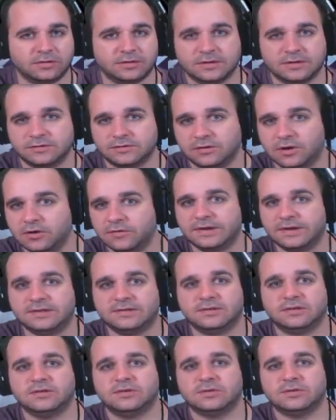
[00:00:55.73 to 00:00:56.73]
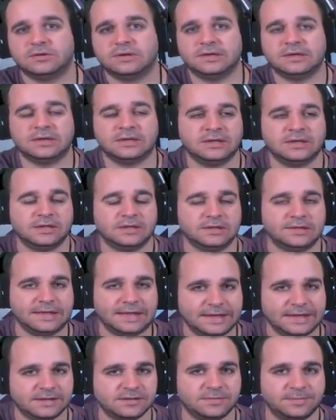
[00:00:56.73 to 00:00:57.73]
There's no reason to do it. The
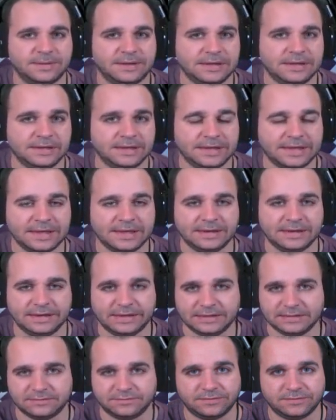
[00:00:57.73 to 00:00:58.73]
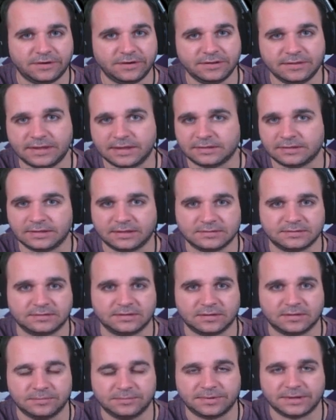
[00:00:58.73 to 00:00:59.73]
XP you get is very lackluster
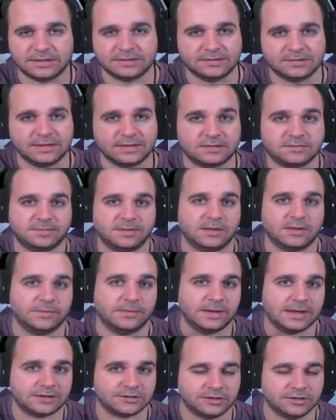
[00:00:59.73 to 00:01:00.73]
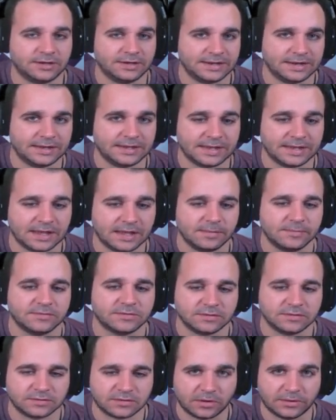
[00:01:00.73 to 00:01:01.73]
compared to the XP that we're actually going to get in games.
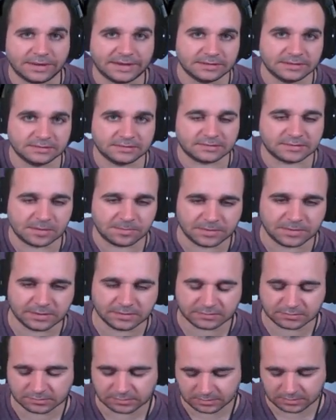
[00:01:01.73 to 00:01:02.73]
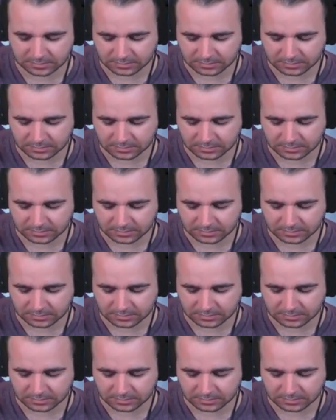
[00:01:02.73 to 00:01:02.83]
So let's go ahead and skip this.